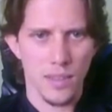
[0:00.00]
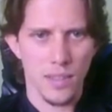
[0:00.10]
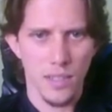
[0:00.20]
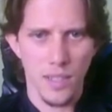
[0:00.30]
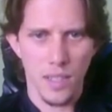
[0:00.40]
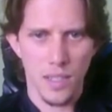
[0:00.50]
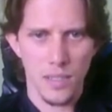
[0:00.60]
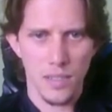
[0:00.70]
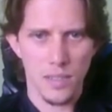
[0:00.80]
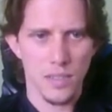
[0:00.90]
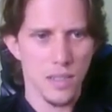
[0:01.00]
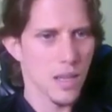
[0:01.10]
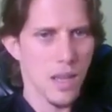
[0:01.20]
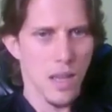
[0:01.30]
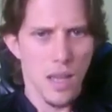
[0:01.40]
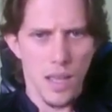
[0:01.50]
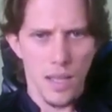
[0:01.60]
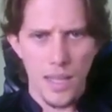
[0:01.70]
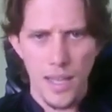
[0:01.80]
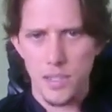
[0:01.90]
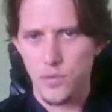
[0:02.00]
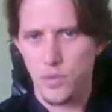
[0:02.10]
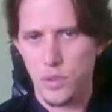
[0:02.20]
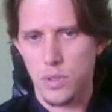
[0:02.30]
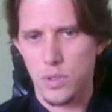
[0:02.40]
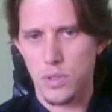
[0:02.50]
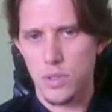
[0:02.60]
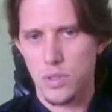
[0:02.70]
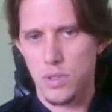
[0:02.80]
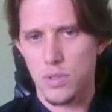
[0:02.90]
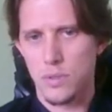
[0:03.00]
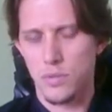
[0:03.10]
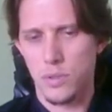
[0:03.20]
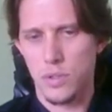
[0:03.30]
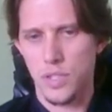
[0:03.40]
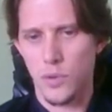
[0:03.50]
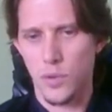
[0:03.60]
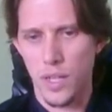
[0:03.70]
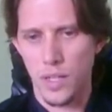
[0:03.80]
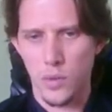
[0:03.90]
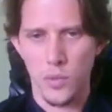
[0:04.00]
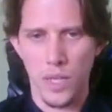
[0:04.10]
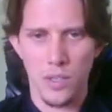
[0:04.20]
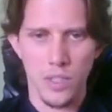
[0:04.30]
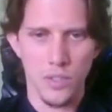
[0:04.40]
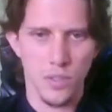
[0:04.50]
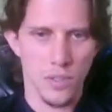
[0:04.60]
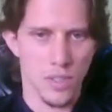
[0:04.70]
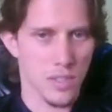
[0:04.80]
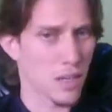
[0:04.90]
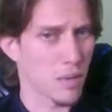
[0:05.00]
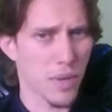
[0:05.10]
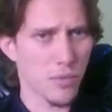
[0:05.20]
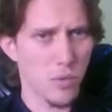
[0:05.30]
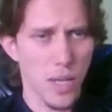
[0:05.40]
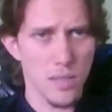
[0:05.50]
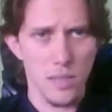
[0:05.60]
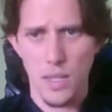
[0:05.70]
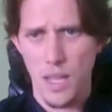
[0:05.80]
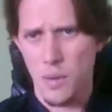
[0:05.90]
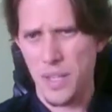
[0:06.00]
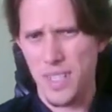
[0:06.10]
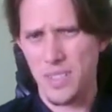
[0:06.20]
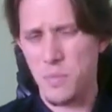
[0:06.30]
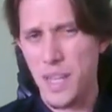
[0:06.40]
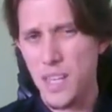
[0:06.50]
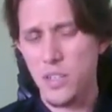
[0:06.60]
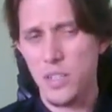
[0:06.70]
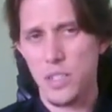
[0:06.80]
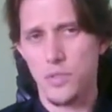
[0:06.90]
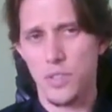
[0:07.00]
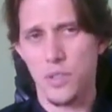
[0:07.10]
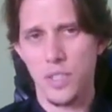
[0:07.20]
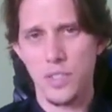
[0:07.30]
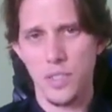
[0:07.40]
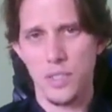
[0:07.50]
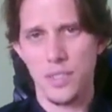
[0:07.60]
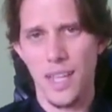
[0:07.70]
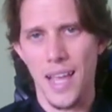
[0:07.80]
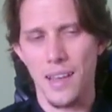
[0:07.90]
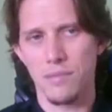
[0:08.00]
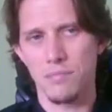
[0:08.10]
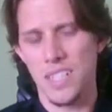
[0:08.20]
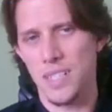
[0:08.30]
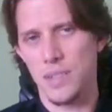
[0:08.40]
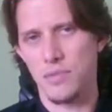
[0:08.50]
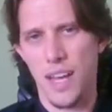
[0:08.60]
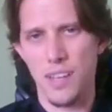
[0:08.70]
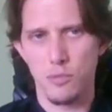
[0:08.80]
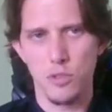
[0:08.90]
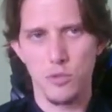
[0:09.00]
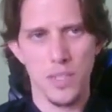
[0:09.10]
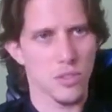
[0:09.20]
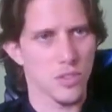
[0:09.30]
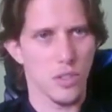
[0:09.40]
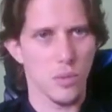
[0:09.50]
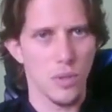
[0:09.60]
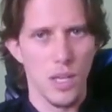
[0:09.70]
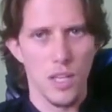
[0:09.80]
30 cards. As for terrain, we are going to use the Staring Pathways because many units from the order, they have 5 movement or so.